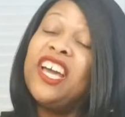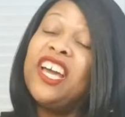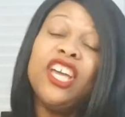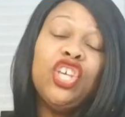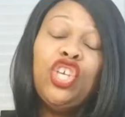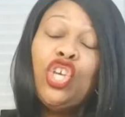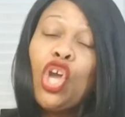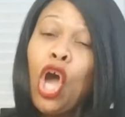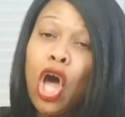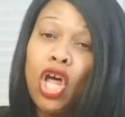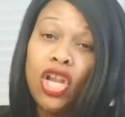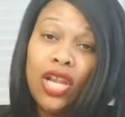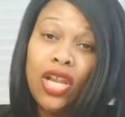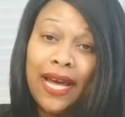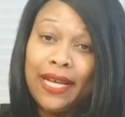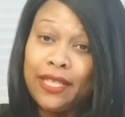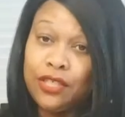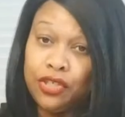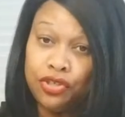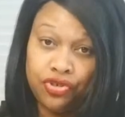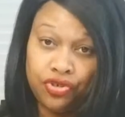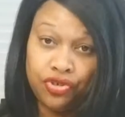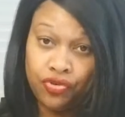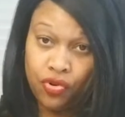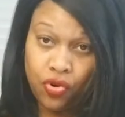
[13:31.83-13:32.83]
y'all not
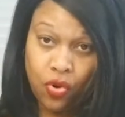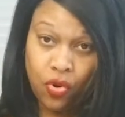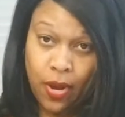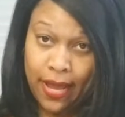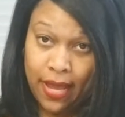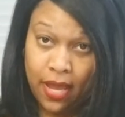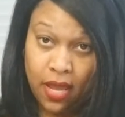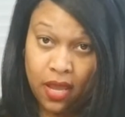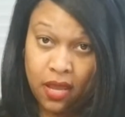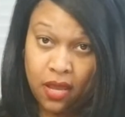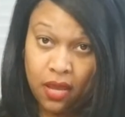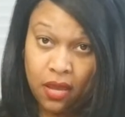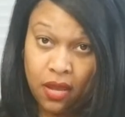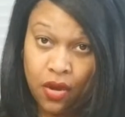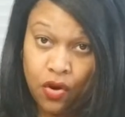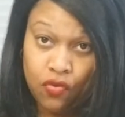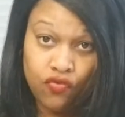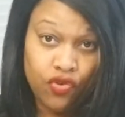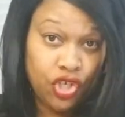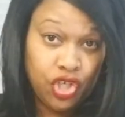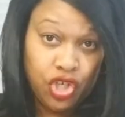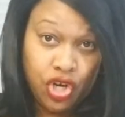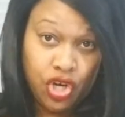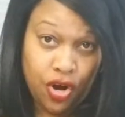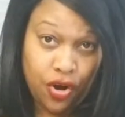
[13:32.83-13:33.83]
destroying
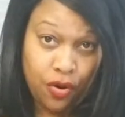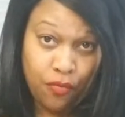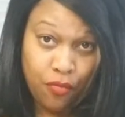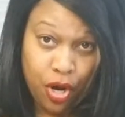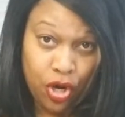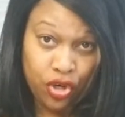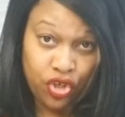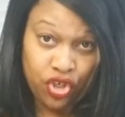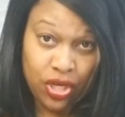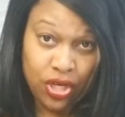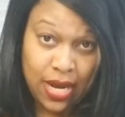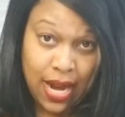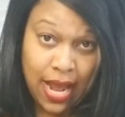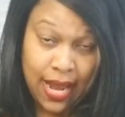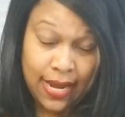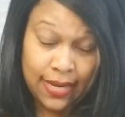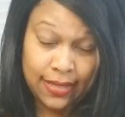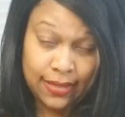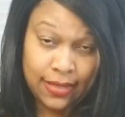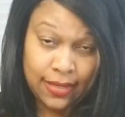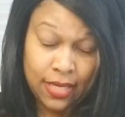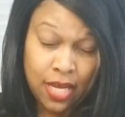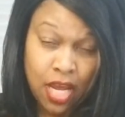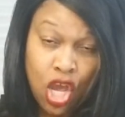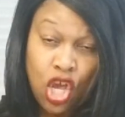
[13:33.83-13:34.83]
return
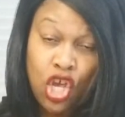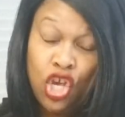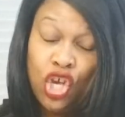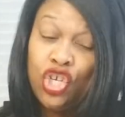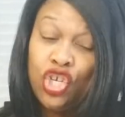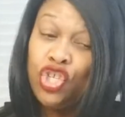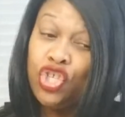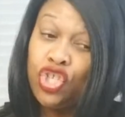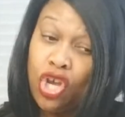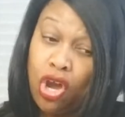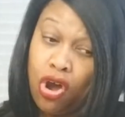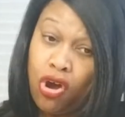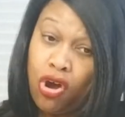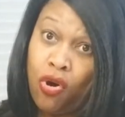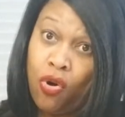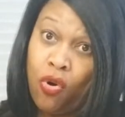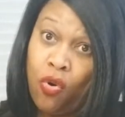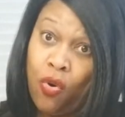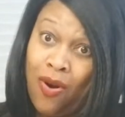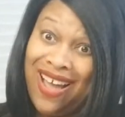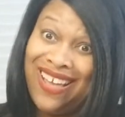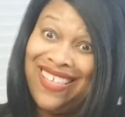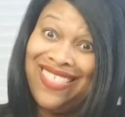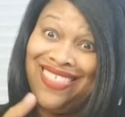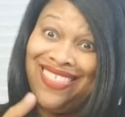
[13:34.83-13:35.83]
merchandise.
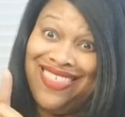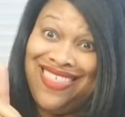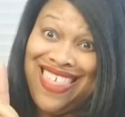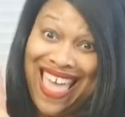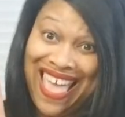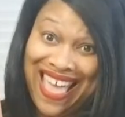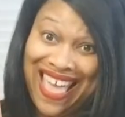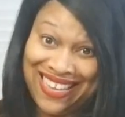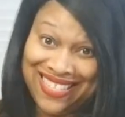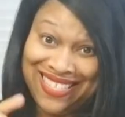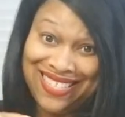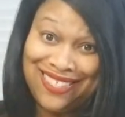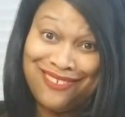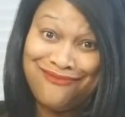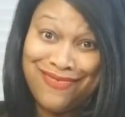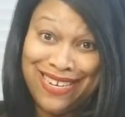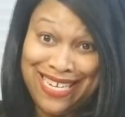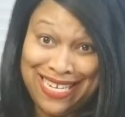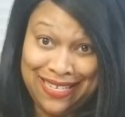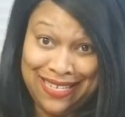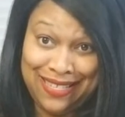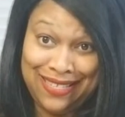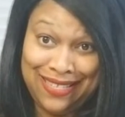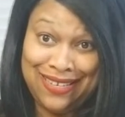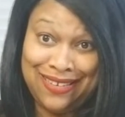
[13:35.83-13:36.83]
So that's the
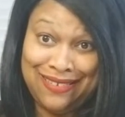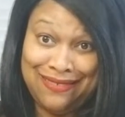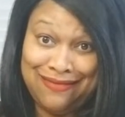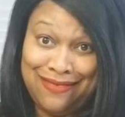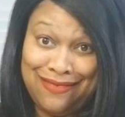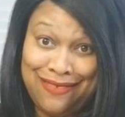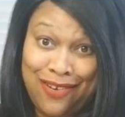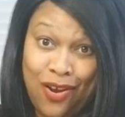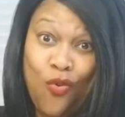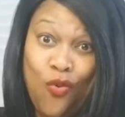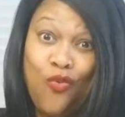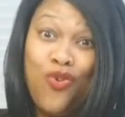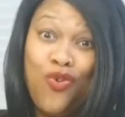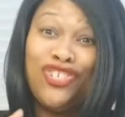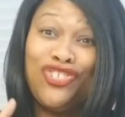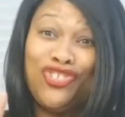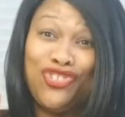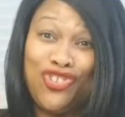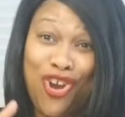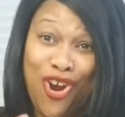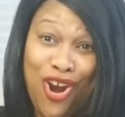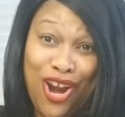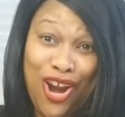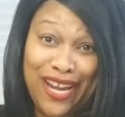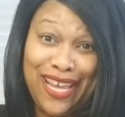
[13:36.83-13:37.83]
reason we're
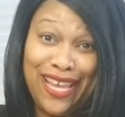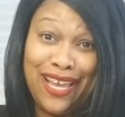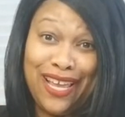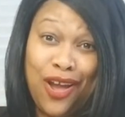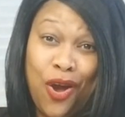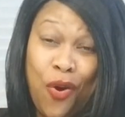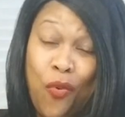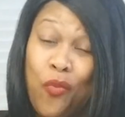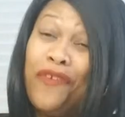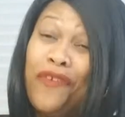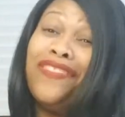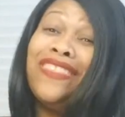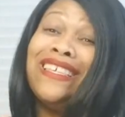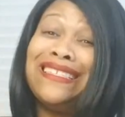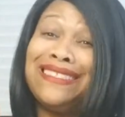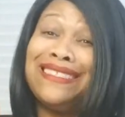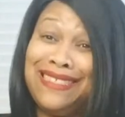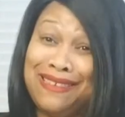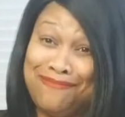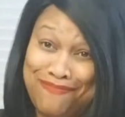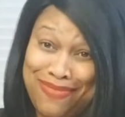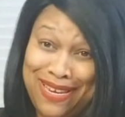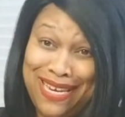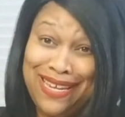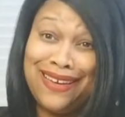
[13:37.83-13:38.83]
starting with the
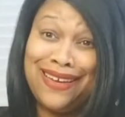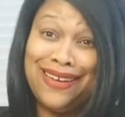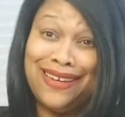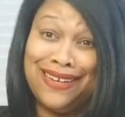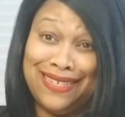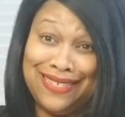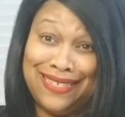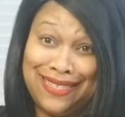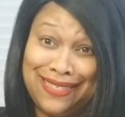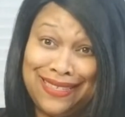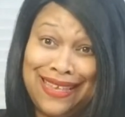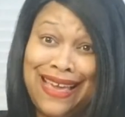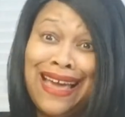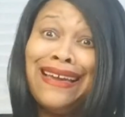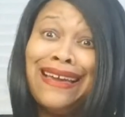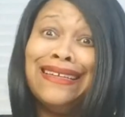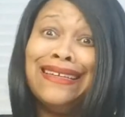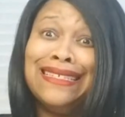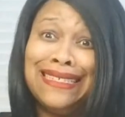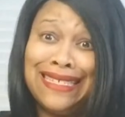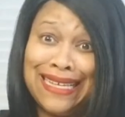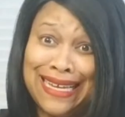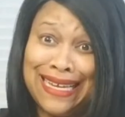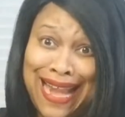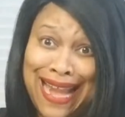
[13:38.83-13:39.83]
sip and cuss
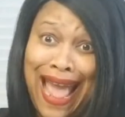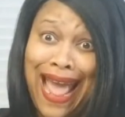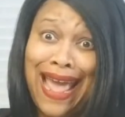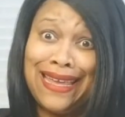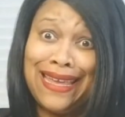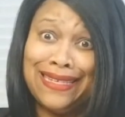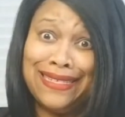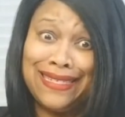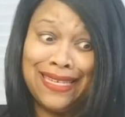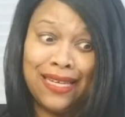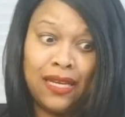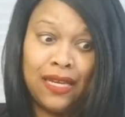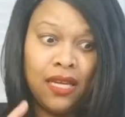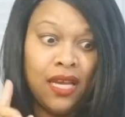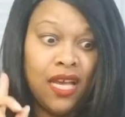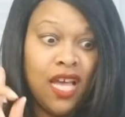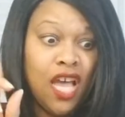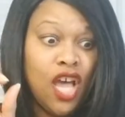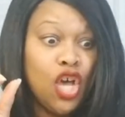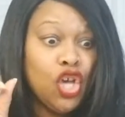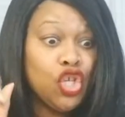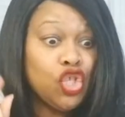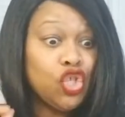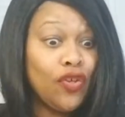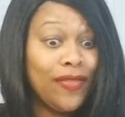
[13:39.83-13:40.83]
tonight.
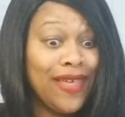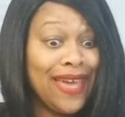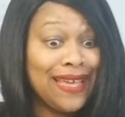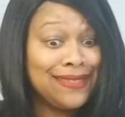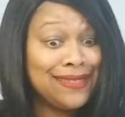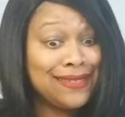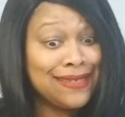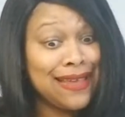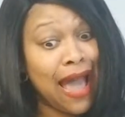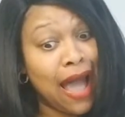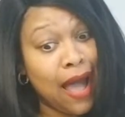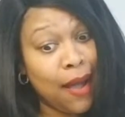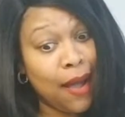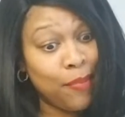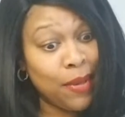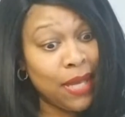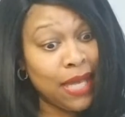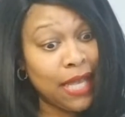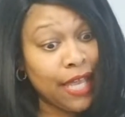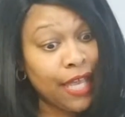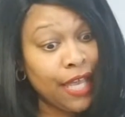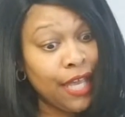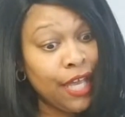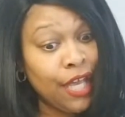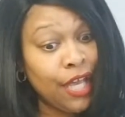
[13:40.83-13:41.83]
So that's
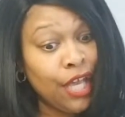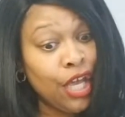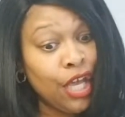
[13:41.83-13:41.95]
topic